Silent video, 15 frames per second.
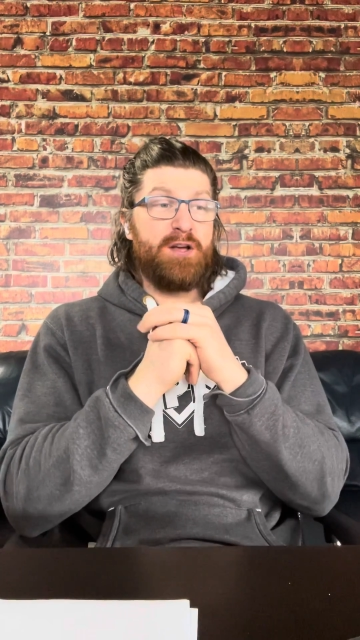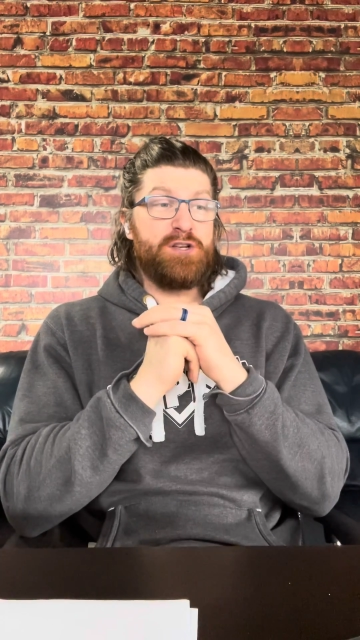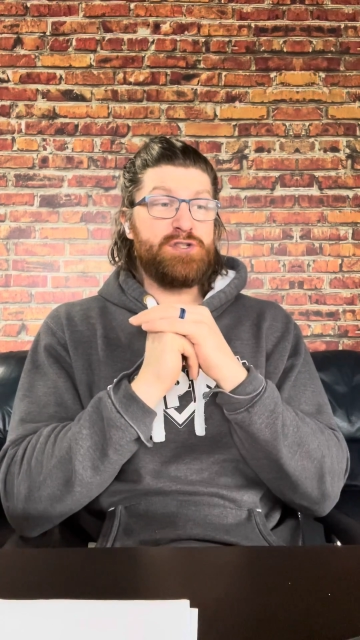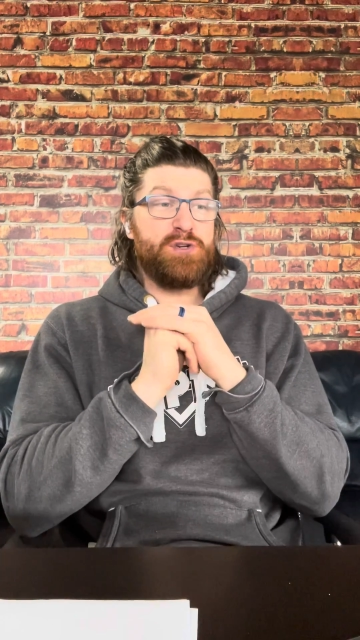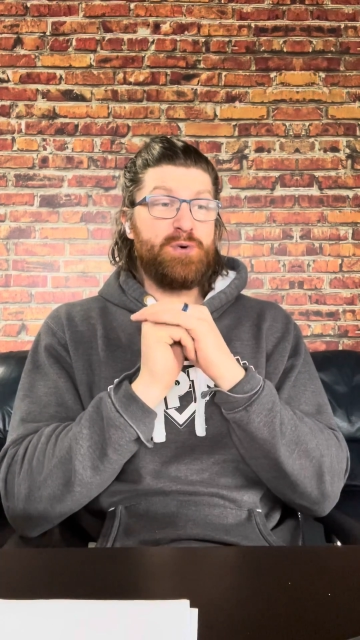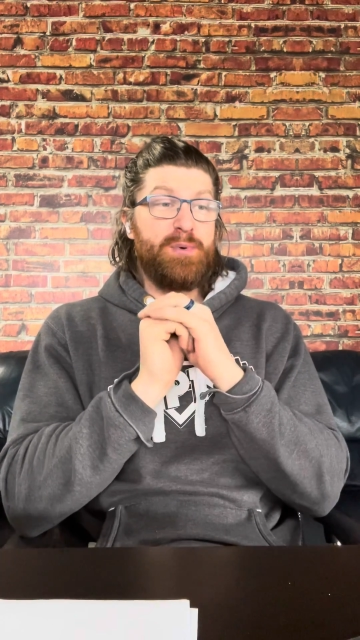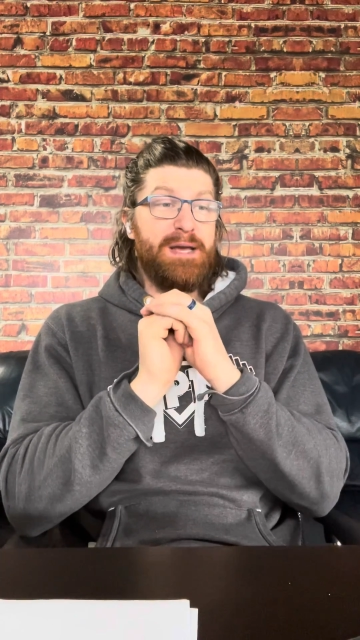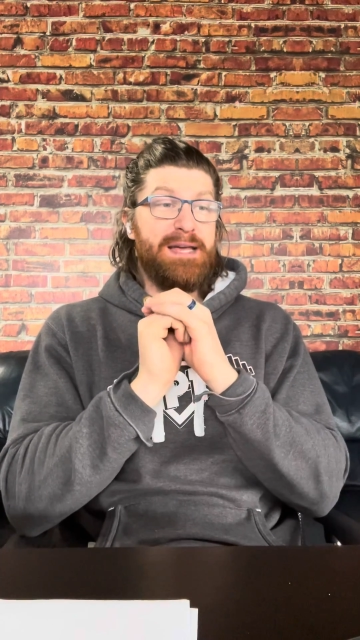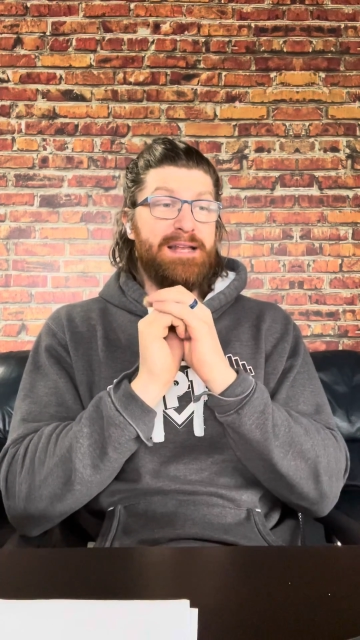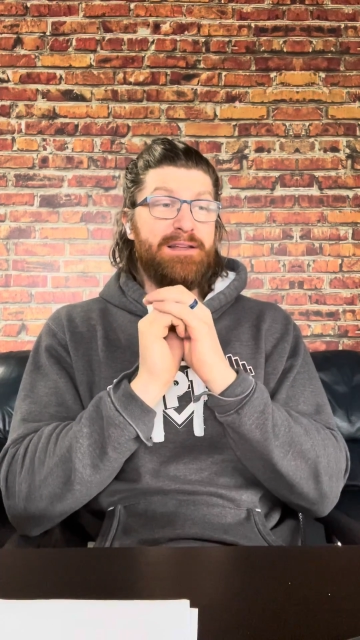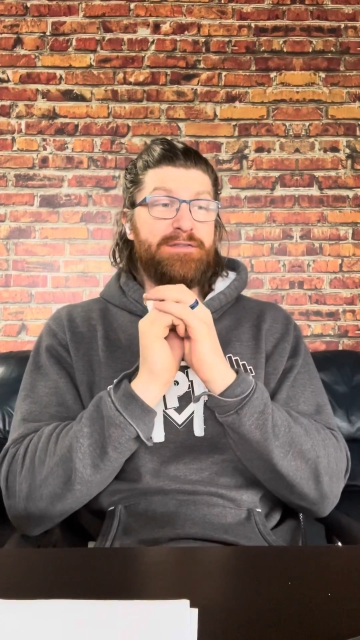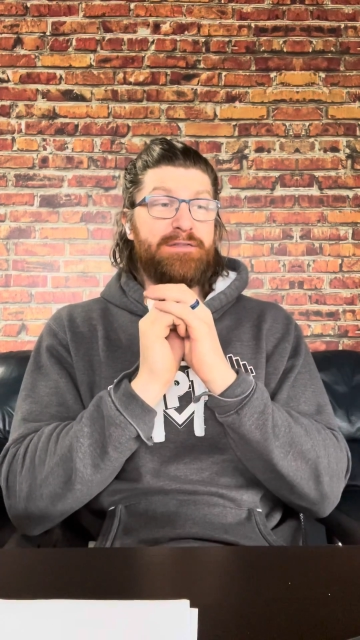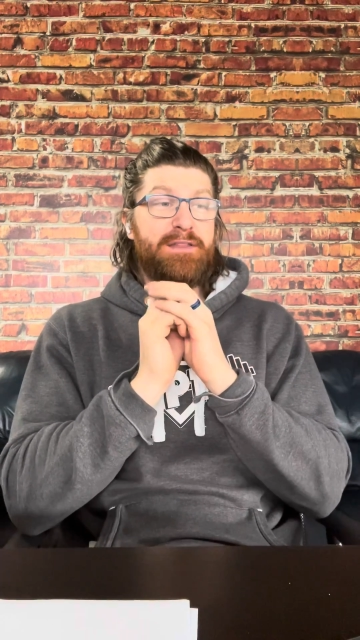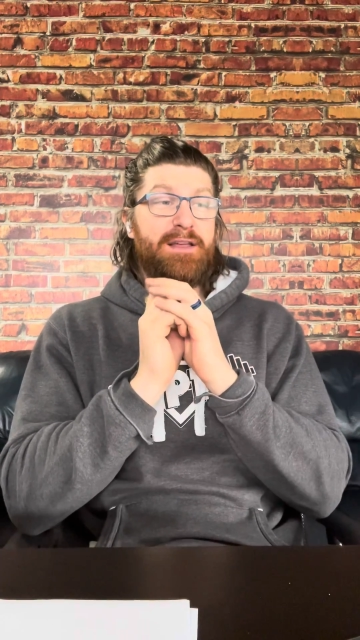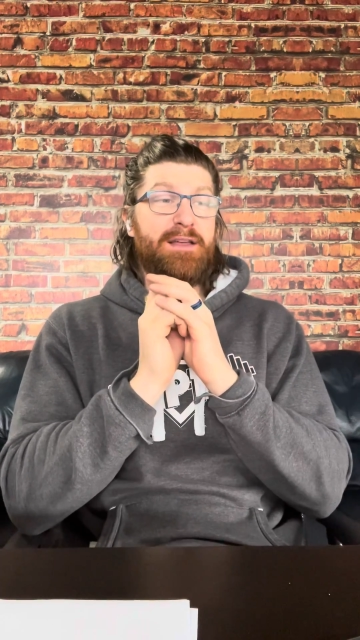So
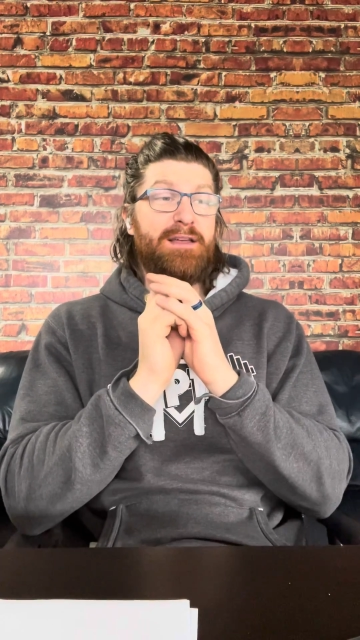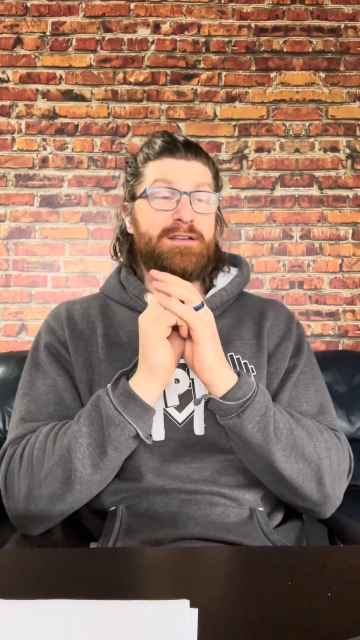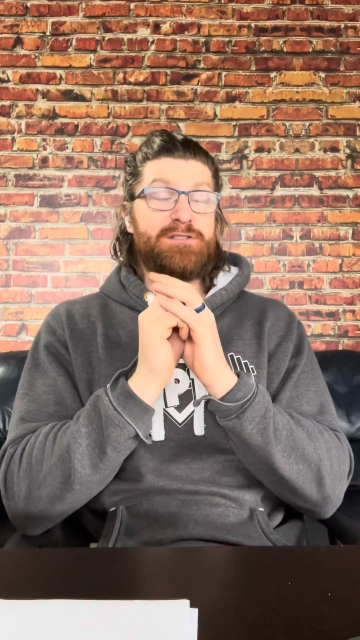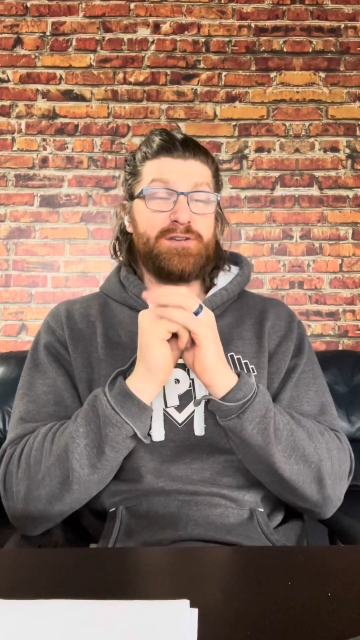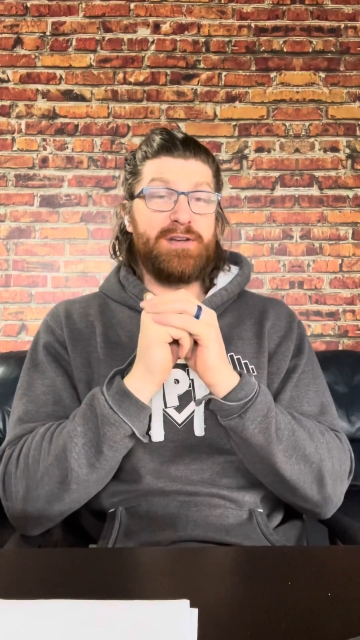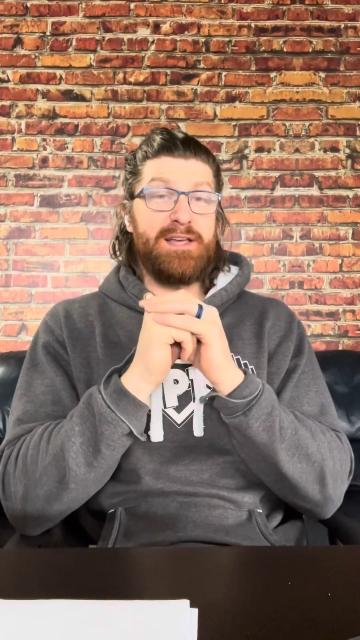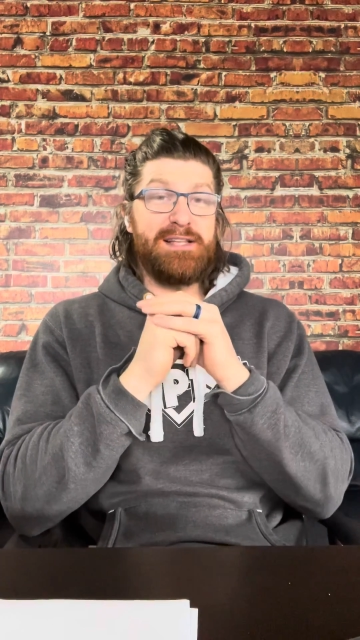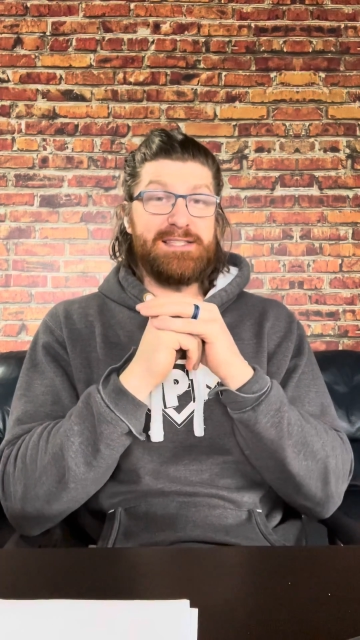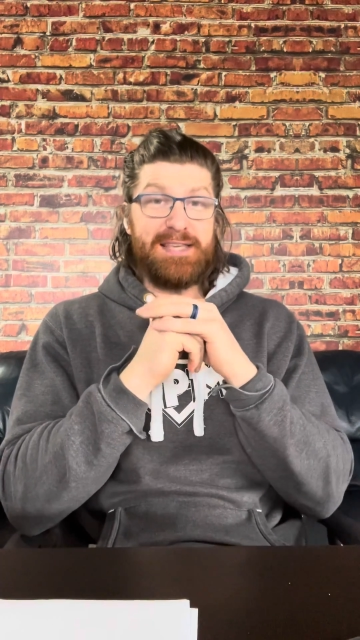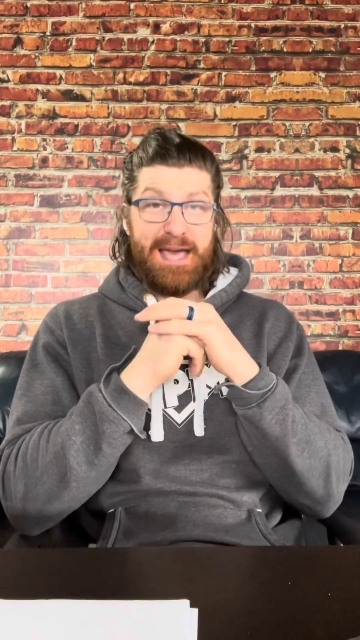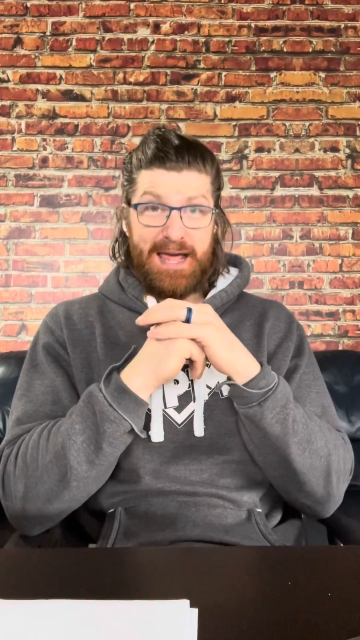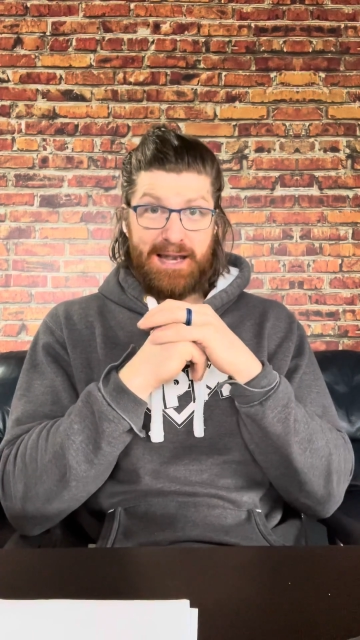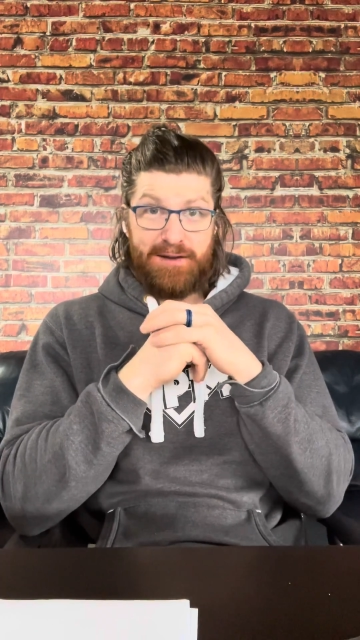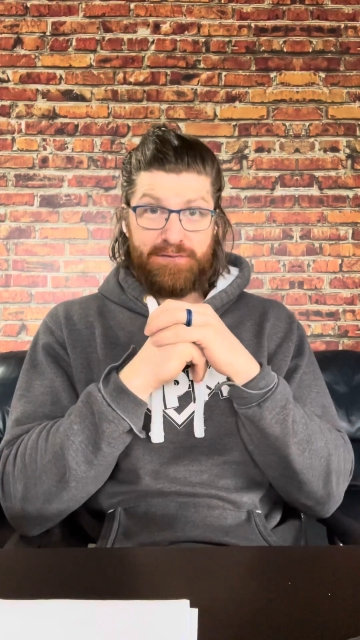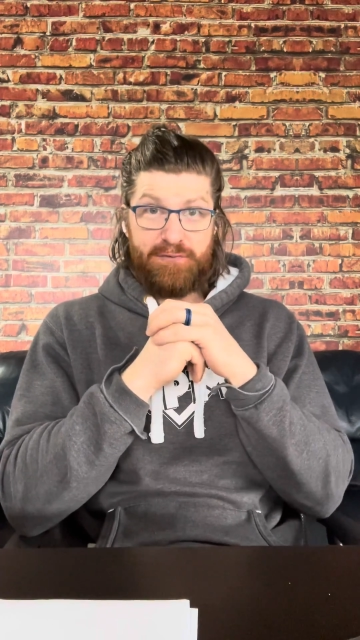weightlifting, so kids
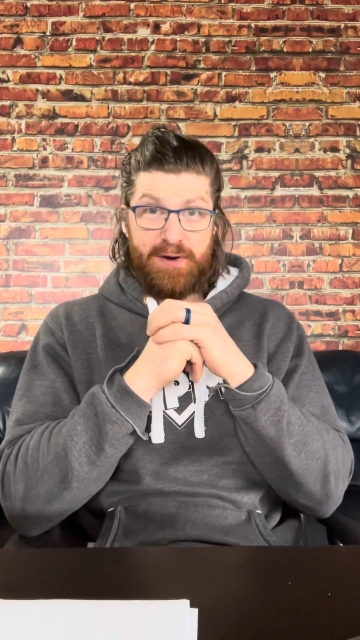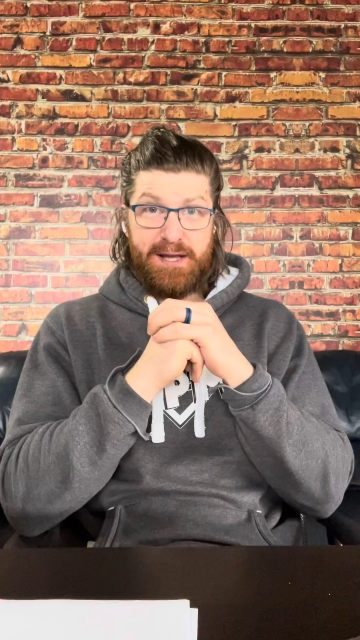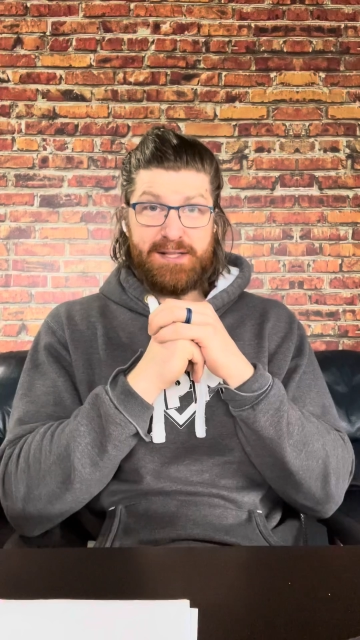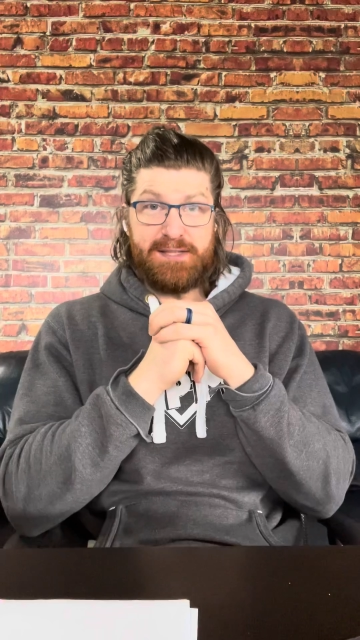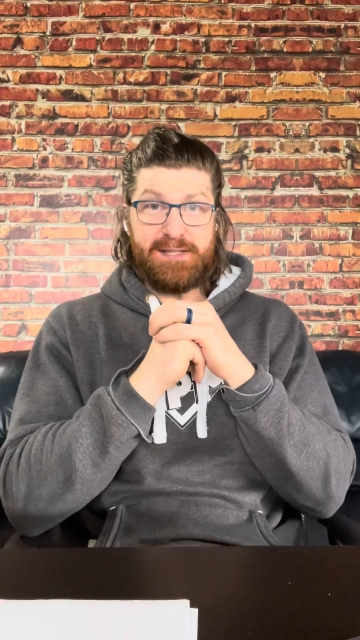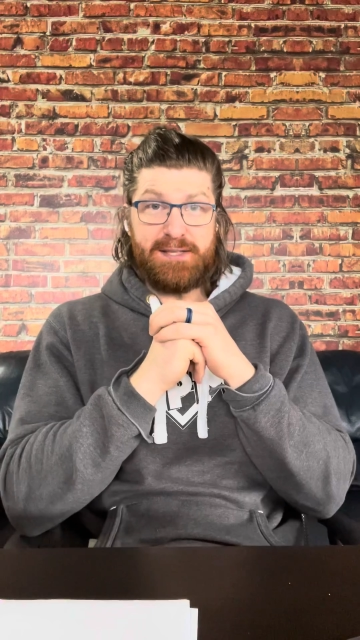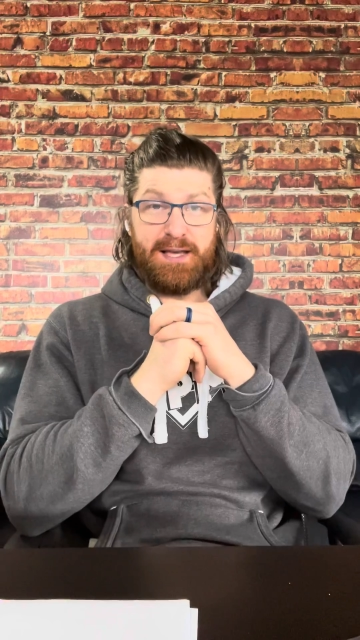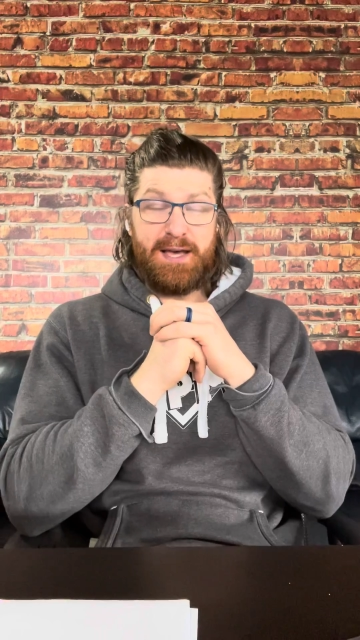can lift weights.